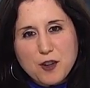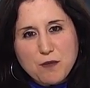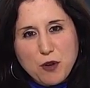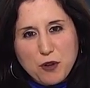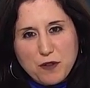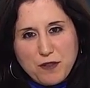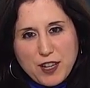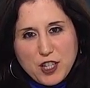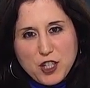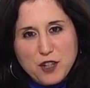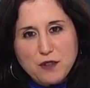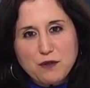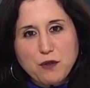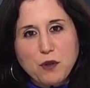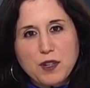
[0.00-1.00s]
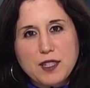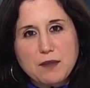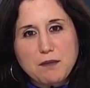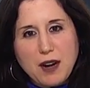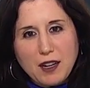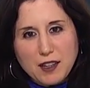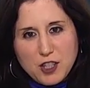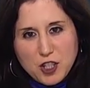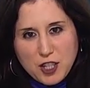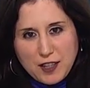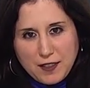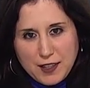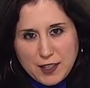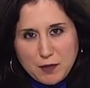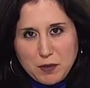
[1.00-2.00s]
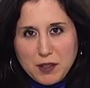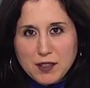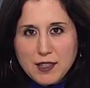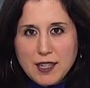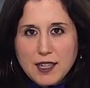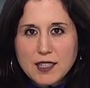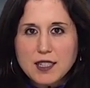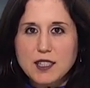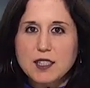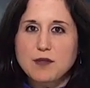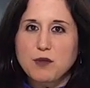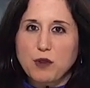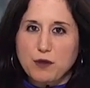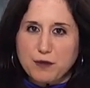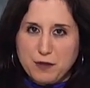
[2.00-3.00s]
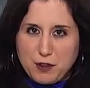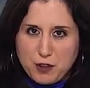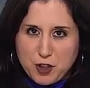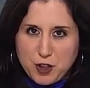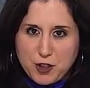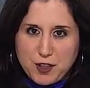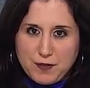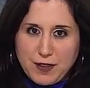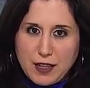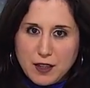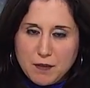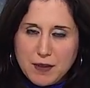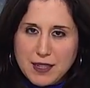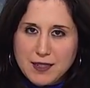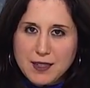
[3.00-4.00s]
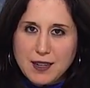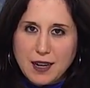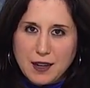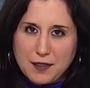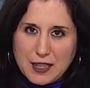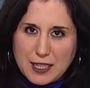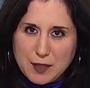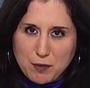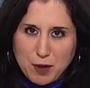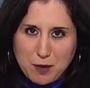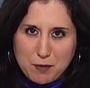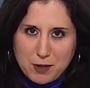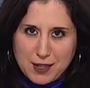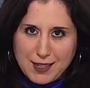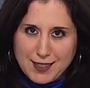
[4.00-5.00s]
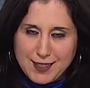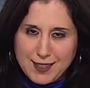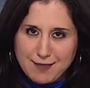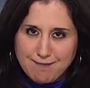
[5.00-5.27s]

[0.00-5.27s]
motivation for demolishing these buildings is for future development on these properties.